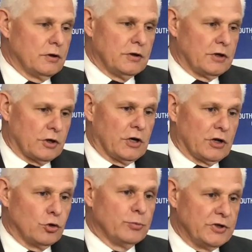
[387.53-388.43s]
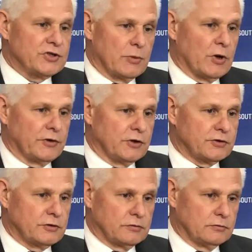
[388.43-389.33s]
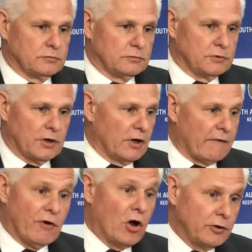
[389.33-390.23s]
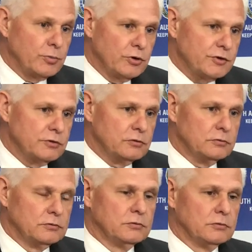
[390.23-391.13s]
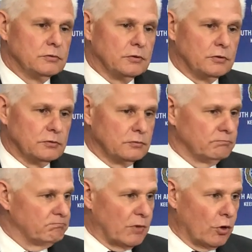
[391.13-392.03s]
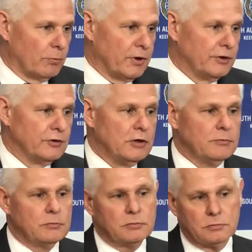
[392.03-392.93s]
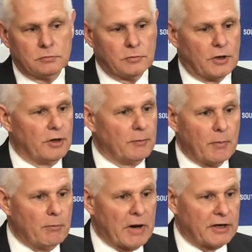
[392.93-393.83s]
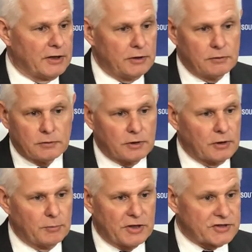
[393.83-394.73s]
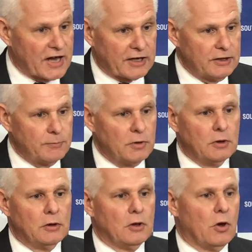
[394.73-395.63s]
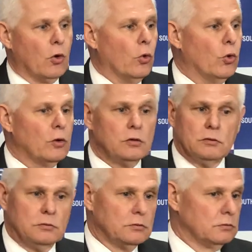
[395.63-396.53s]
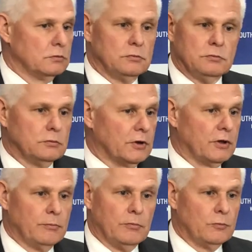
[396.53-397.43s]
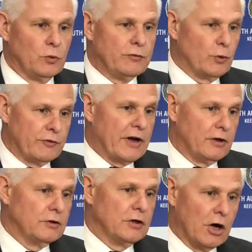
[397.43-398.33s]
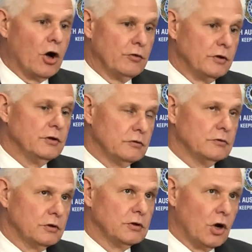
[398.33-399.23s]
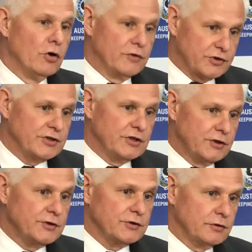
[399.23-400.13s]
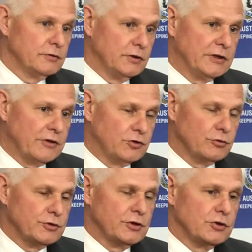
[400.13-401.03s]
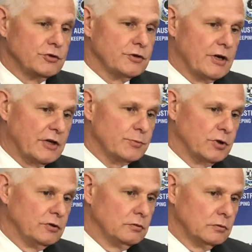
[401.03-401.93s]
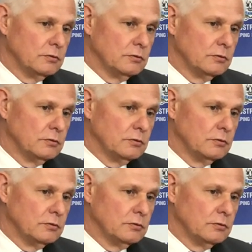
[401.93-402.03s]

It could be someone that's a violent person, a lot bigger than him, may attack him, or we've had overseas in other jurisdictions there has been